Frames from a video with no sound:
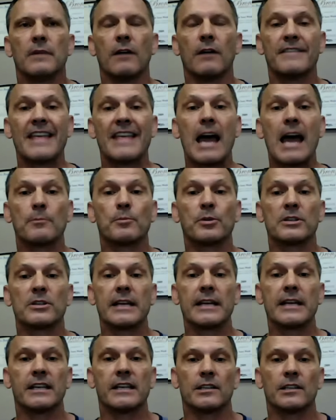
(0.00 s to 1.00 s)
that
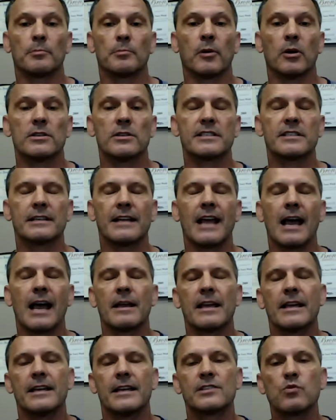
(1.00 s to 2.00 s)
particular person,
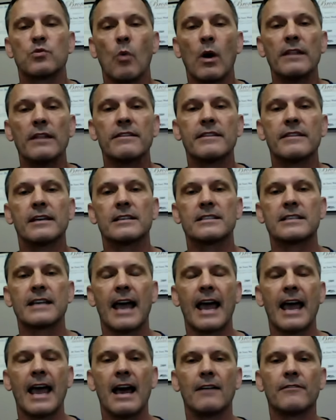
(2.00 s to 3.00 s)
it's one thing to
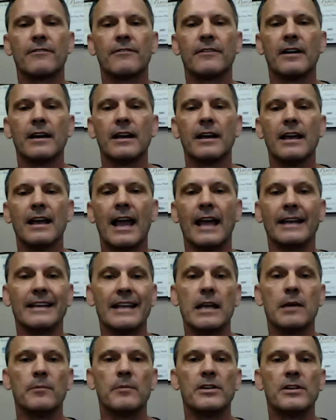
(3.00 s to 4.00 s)
have an
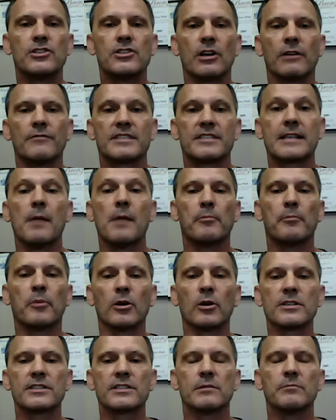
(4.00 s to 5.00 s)
image of some
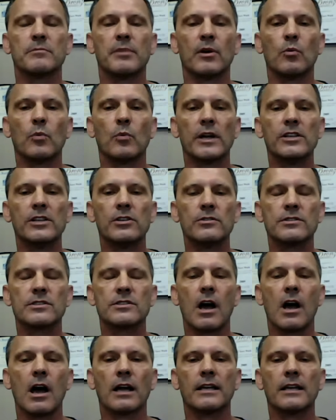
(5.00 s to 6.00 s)
person, but when you're
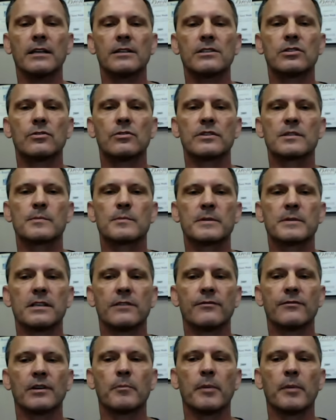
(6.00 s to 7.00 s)
talking to a
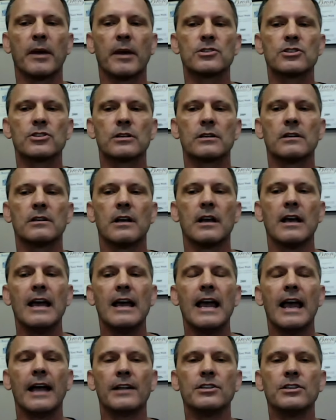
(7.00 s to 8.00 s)
specific patient
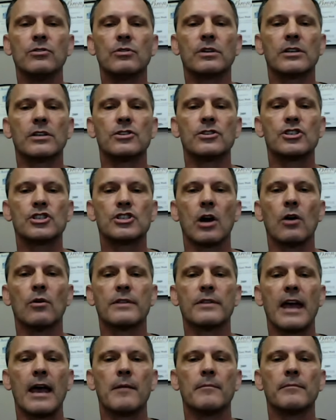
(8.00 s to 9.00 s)
and you can show
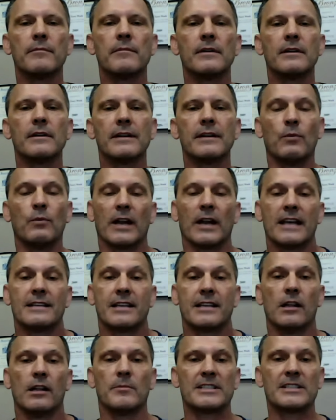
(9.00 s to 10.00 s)
them, what I
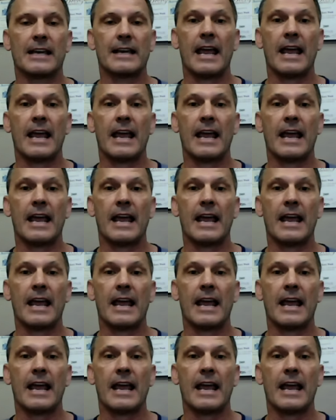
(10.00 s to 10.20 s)
tell them is I